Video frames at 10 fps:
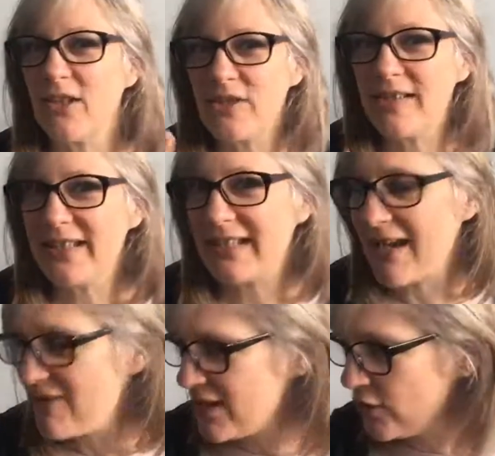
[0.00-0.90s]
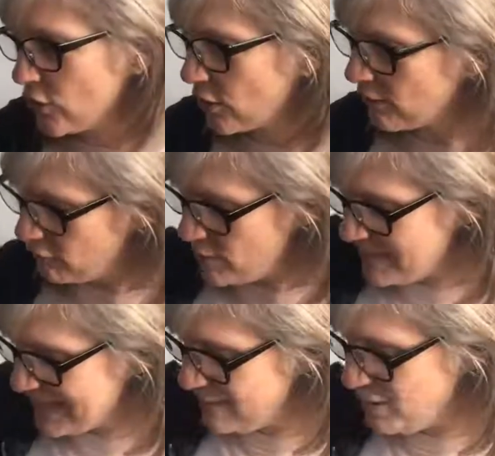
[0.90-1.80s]
I just need to get rid of the dog.
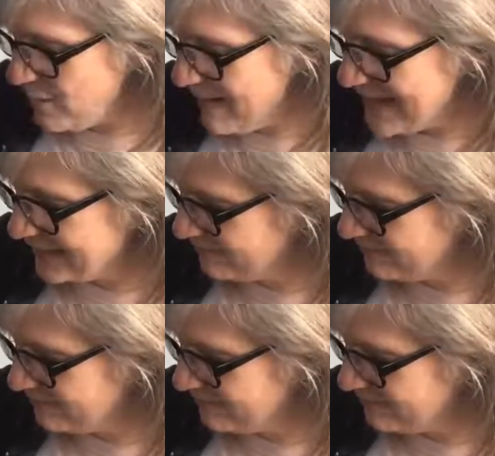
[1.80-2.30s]
Ruby, go in your bed.